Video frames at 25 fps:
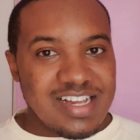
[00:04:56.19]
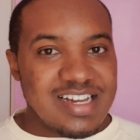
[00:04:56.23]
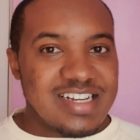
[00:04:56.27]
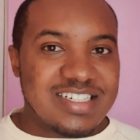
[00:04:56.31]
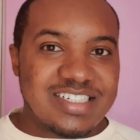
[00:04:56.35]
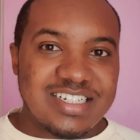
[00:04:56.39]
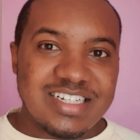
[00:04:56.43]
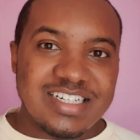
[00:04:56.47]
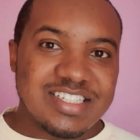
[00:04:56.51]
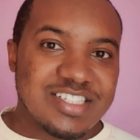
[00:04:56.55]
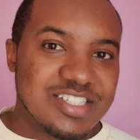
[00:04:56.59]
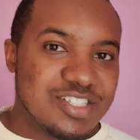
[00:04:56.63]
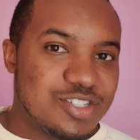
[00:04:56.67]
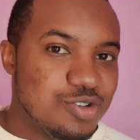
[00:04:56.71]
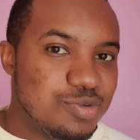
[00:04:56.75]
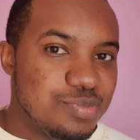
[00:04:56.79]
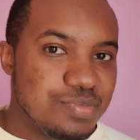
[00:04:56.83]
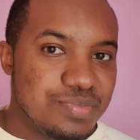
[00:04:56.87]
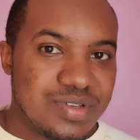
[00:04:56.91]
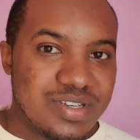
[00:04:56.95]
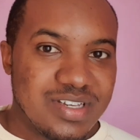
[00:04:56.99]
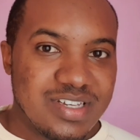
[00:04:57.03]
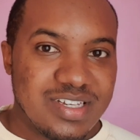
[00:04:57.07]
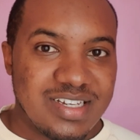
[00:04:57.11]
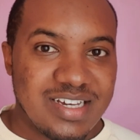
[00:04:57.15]
Trust you
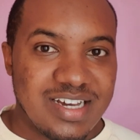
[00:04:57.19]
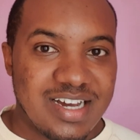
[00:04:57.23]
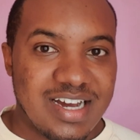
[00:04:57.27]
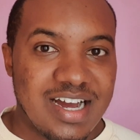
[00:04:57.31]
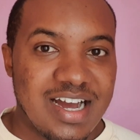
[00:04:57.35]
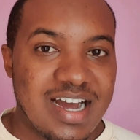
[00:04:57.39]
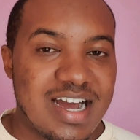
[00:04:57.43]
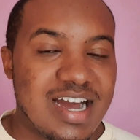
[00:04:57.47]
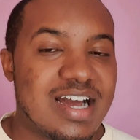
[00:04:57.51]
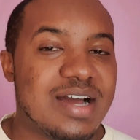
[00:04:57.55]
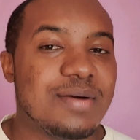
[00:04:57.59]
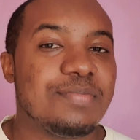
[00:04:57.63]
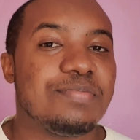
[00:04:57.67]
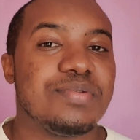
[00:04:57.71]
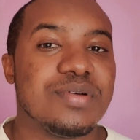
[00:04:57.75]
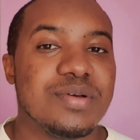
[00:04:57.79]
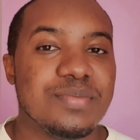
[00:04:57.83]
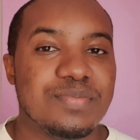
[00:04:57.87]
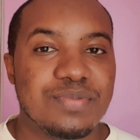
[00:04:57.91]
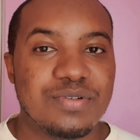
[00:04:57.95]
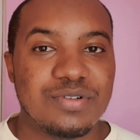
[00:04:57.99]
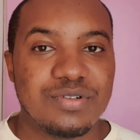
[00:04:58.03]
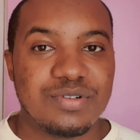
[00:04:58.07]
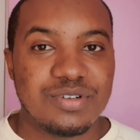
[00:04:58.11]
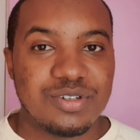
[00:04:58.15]
me,
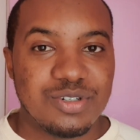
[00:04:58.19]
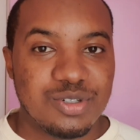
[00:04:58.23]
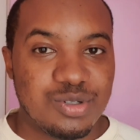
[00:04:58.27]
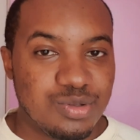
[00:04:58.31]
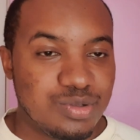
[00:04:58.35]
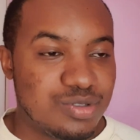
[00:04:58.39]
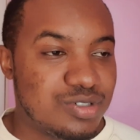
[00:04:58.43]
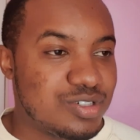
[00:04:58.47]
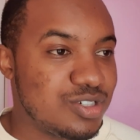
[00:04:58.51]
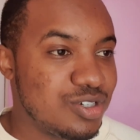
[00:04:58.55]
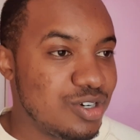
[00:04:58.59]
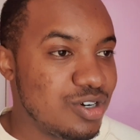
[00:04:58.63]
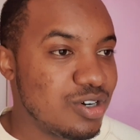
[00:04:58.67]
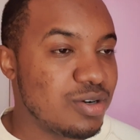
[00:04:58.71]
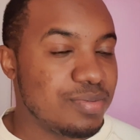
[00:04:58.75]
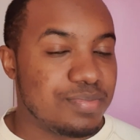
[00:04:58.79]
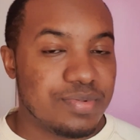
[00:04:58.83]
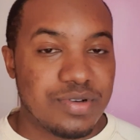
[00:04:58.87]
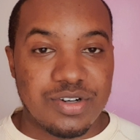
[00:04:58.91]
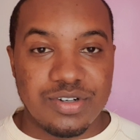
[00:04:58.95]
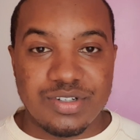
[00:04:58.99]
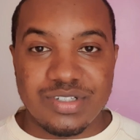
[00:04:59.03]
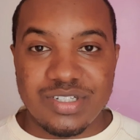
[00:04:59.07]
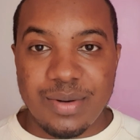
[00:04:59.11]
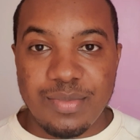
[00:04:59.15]
people do talk
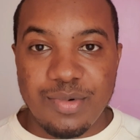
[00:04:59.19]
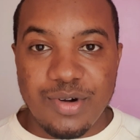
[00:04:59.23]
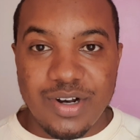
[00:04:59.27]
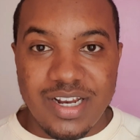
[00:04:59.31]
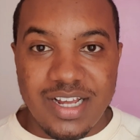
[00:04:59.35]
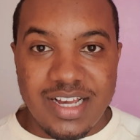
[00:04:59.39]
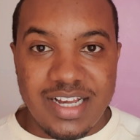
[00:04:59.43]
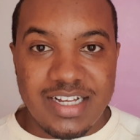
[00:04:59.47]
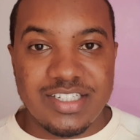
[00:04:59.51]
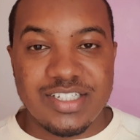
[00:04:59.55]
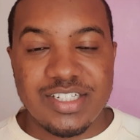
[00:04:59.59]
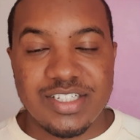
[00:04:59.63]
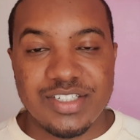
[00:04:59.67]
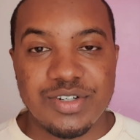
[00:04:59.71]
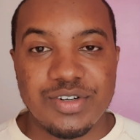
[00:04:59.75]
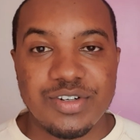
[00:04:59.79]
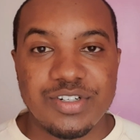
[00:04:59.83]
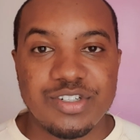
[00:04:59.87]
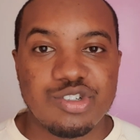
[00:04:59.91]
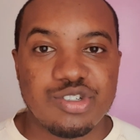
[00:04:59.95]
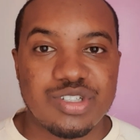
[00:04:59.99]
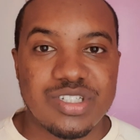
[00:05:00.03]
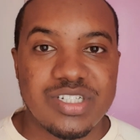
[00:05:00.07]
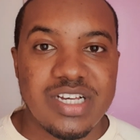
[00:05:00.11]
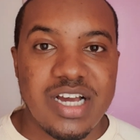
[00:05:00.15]
because someone else is going
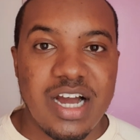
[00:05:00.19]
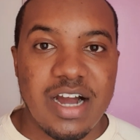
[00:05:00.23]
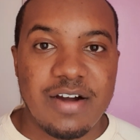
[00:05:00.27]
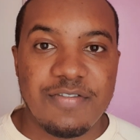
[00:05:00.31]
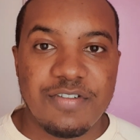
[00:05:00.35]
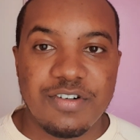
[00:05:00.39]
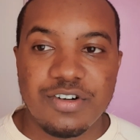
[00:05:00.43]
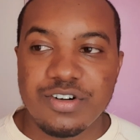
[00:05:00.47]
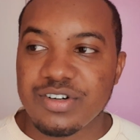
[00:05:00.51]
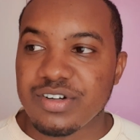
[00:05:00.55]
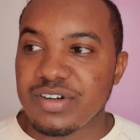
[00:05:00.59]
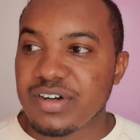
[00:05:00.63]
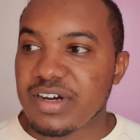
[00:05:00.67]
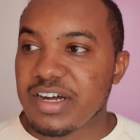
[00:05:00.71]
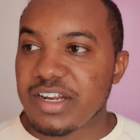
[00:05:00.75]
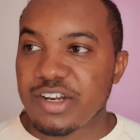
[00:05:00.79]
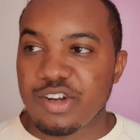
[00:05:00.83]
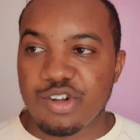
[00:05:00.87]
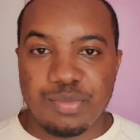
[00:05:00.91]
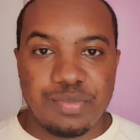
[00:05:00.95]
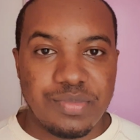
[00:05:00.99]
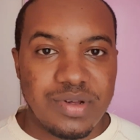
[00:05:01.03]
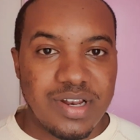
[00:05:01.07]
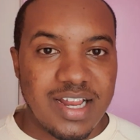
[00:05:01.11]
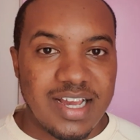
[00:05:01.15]
to see a photo and
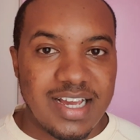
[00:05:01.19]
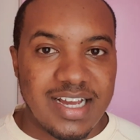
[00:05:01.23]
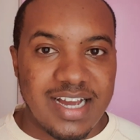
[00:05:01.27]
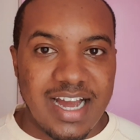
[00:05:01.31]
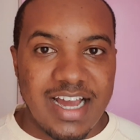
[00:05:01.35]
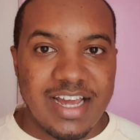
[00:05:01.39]
they'll be like,